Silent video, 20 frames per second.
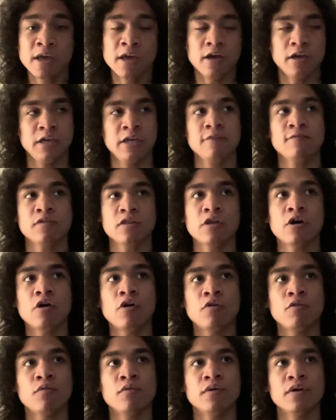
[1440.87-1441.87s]
even
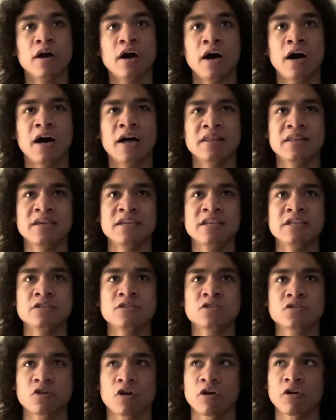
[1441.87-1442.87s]
though they
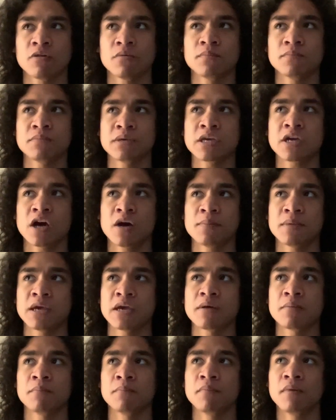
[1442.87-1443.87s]
didn't start
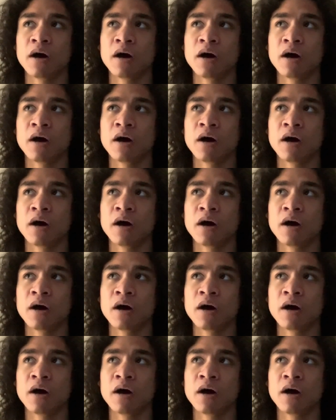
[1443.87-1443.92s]
becoming...